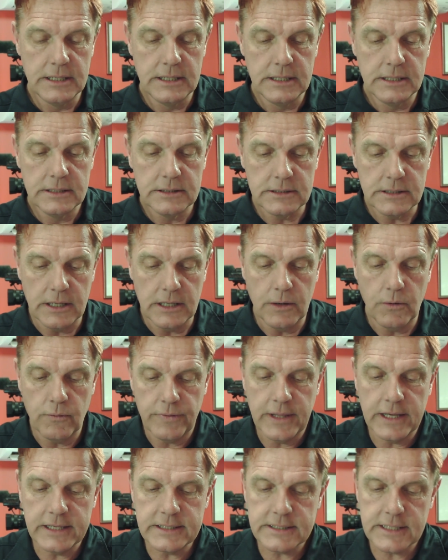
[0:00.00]
So
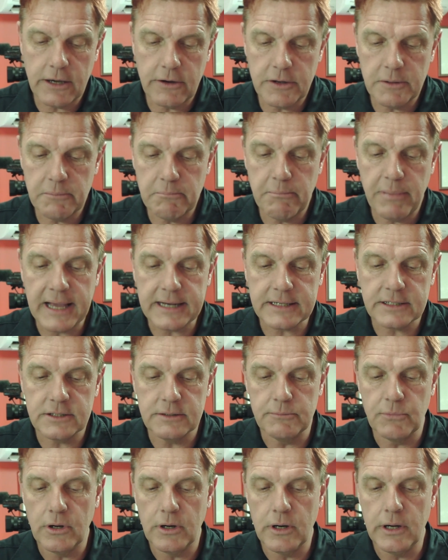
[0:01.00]
that's going back to
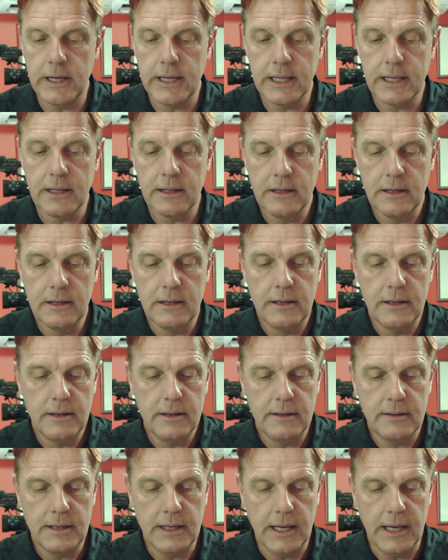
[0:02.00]
my
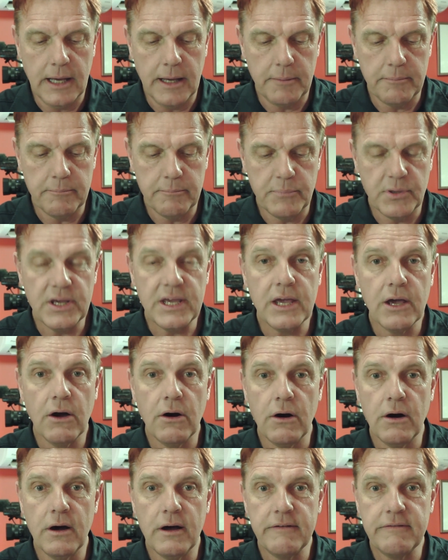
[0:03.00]

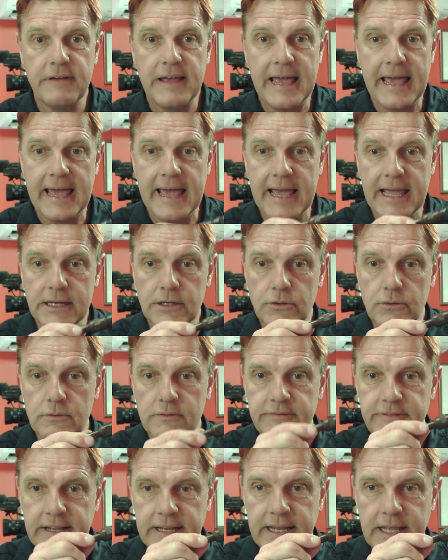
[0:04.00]
beehive handle
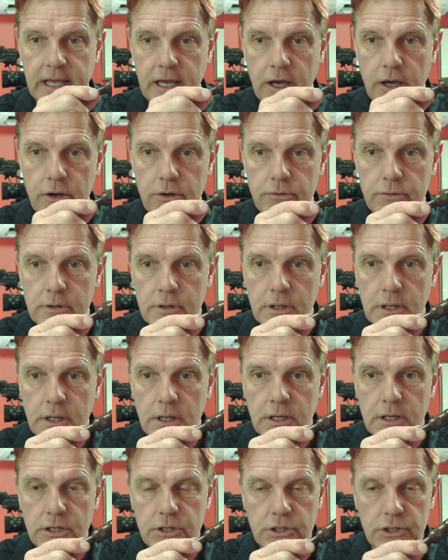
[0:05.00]
video
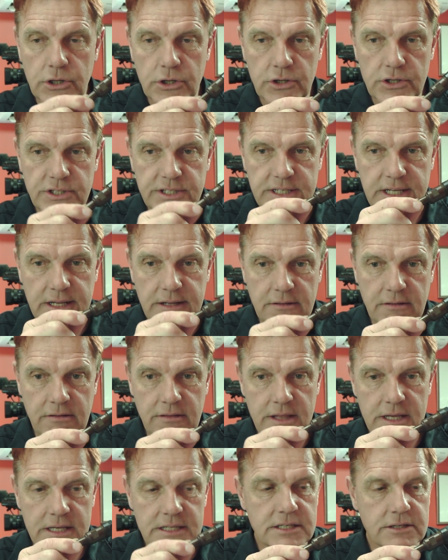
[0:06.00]
using
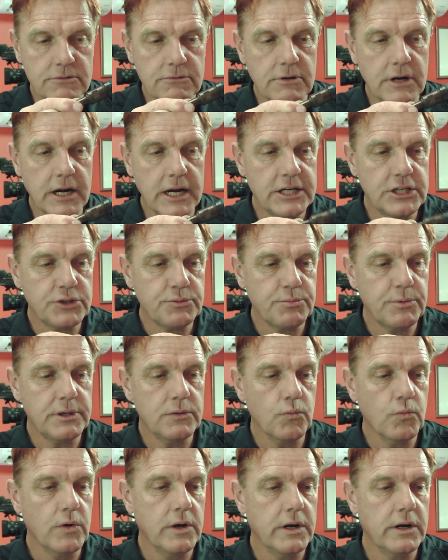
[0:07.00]
this arrangement,
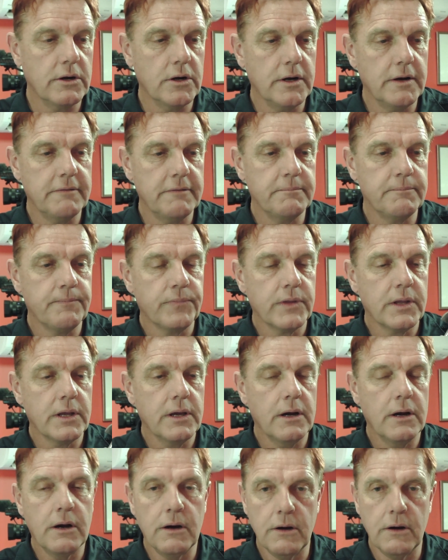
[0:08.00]
where
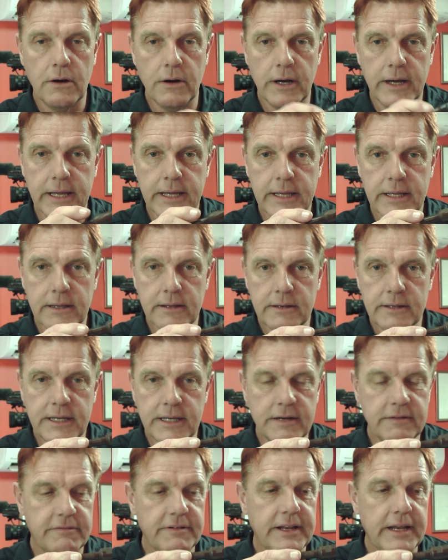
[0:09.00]
I
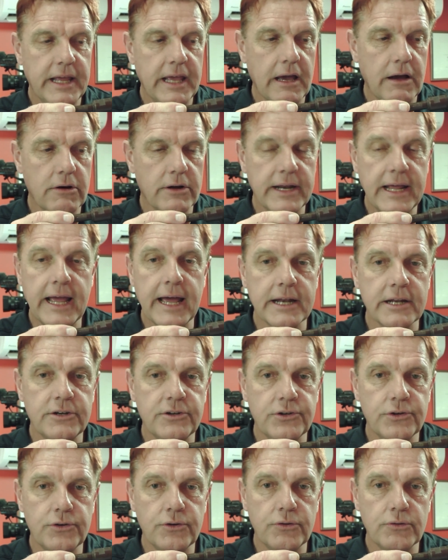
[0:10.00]
did a video on how to
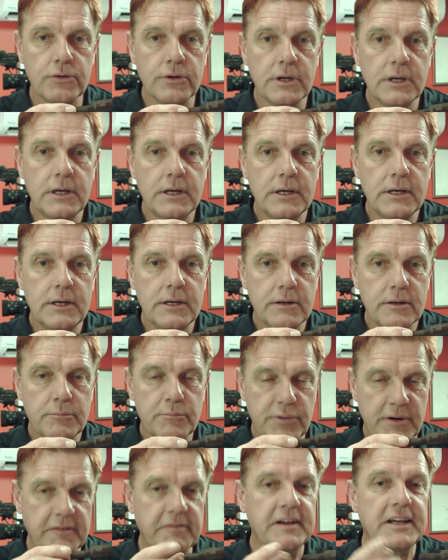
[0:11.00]
do
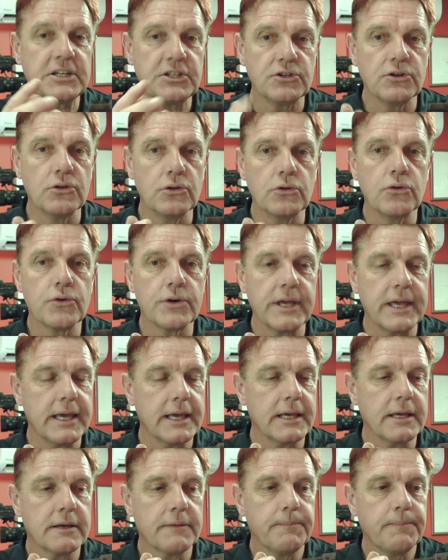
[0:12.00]
professional
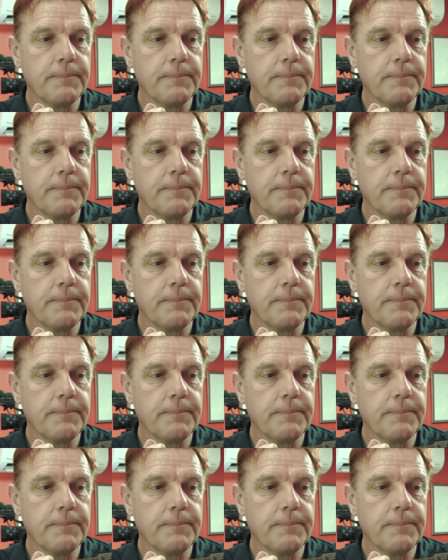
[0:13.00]
looking